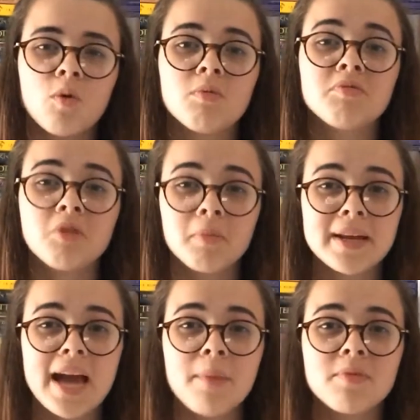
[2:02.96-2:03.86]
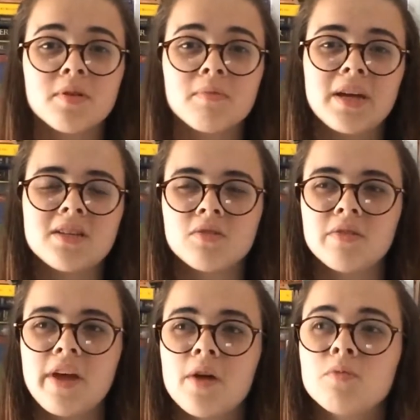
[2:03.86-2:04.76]
what will probably happen based
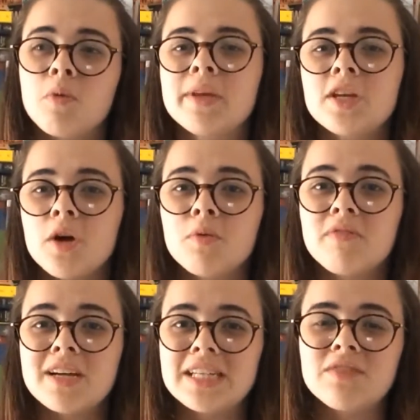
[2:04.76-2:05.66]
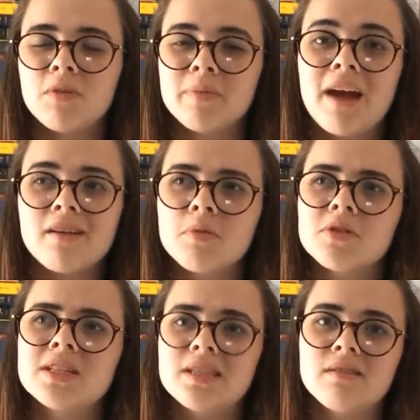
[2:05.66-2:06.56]
on like what we know already from the Harry
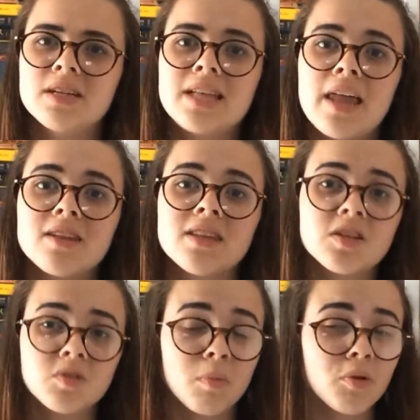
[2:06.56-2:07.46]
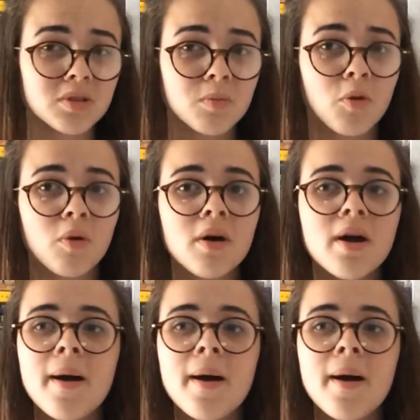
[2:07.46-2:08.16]
Potter series and things on Pottermore.